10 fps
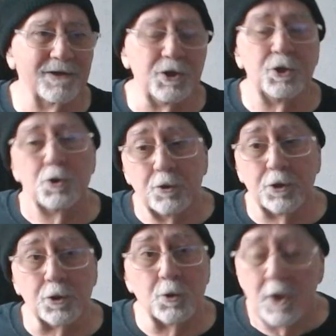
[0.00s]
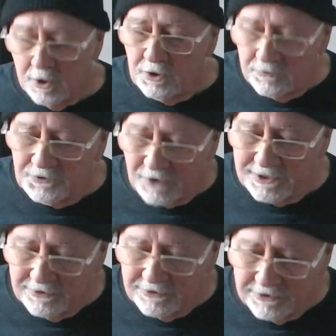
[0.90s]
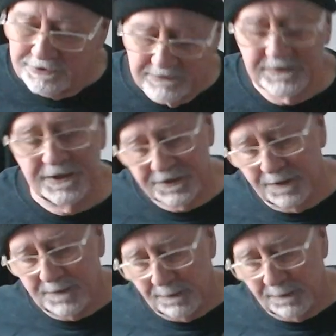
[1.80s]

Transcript: You do. You've trained your nervous system